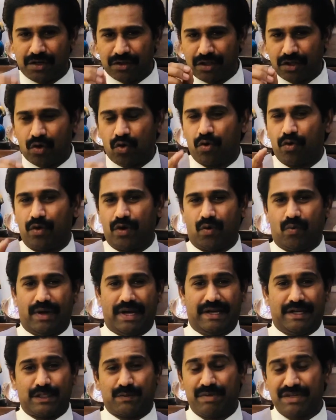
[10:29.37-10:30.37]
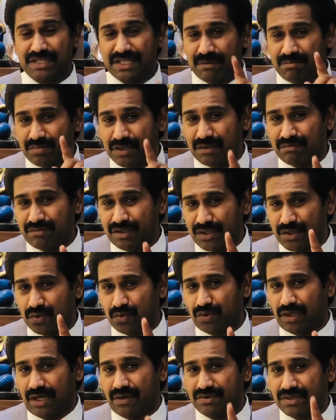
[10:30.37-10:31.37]
to the coronavirus by September
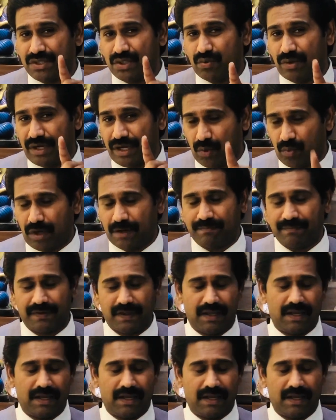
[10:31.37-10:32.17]
2021.